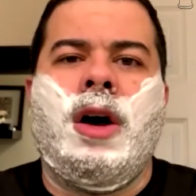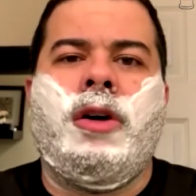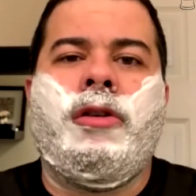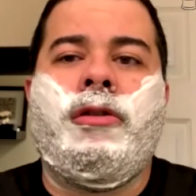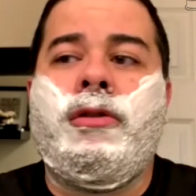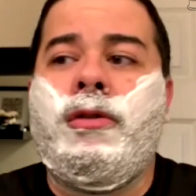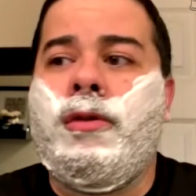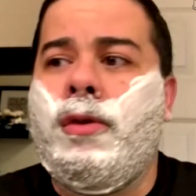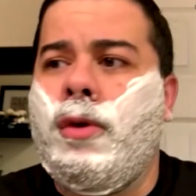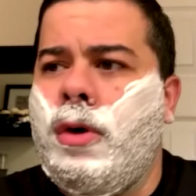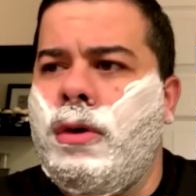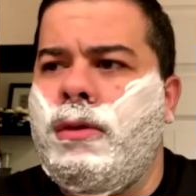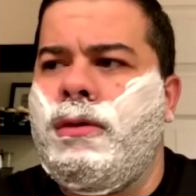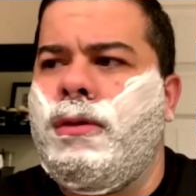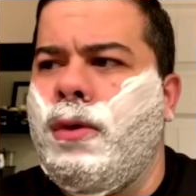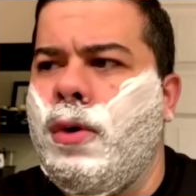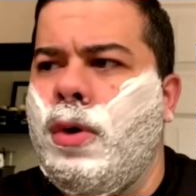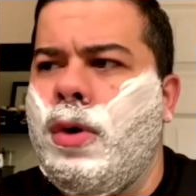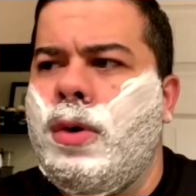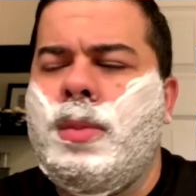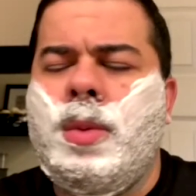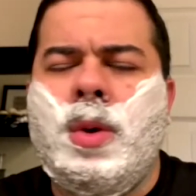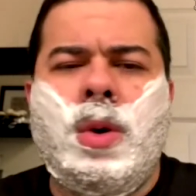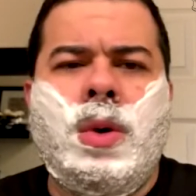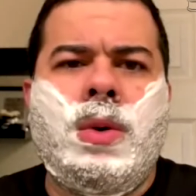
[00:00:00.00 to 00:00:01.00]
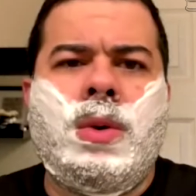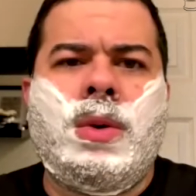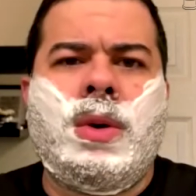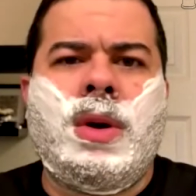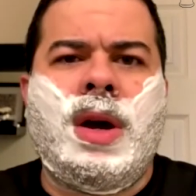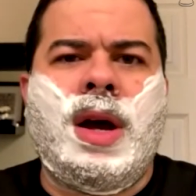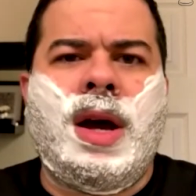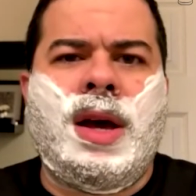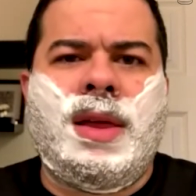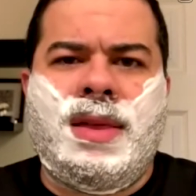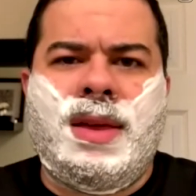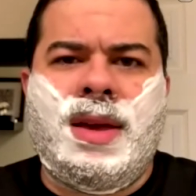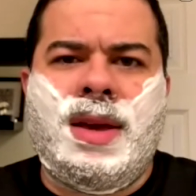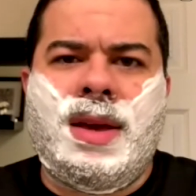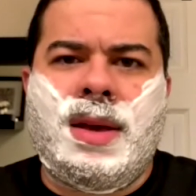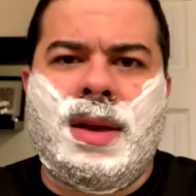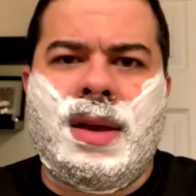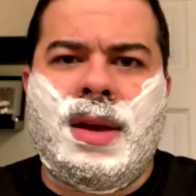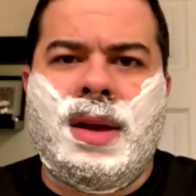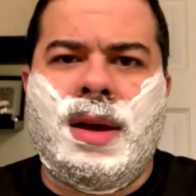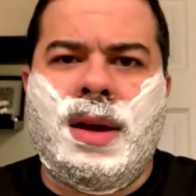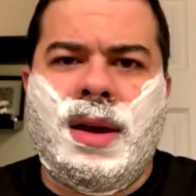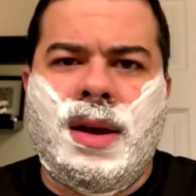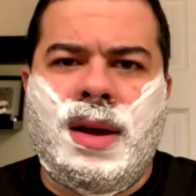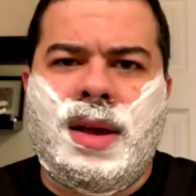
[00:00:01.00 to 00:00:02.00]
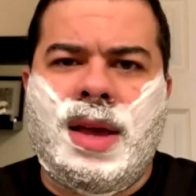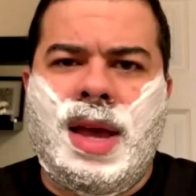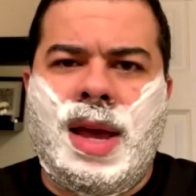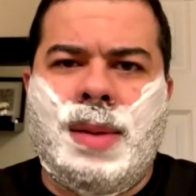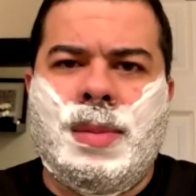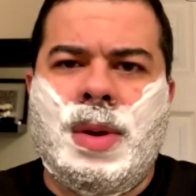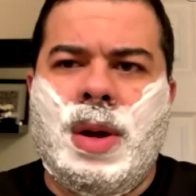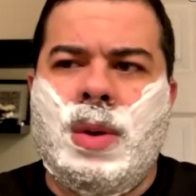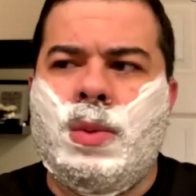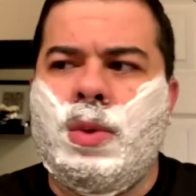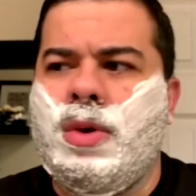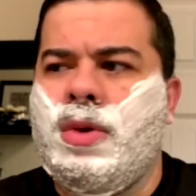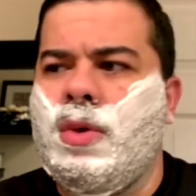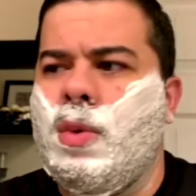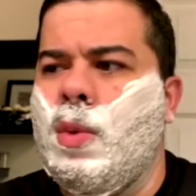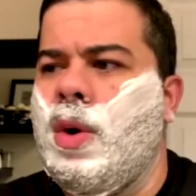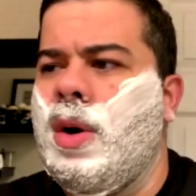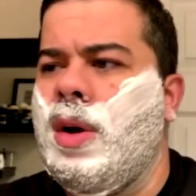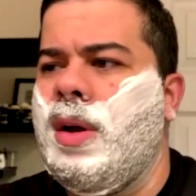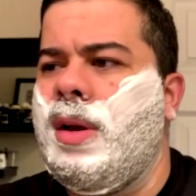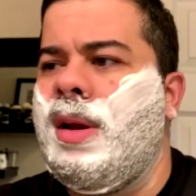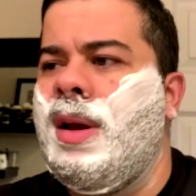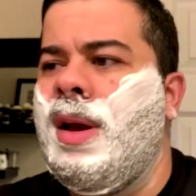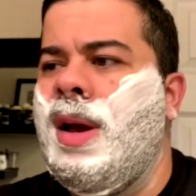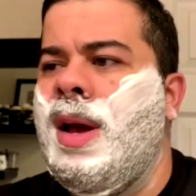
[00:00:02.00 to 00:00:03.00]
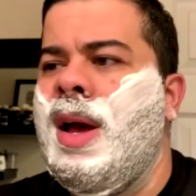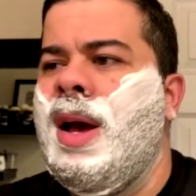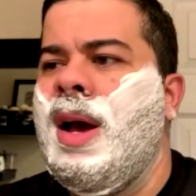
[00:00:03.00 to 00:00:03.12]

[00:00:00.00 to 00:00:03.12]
Forbo, I think, came out with one.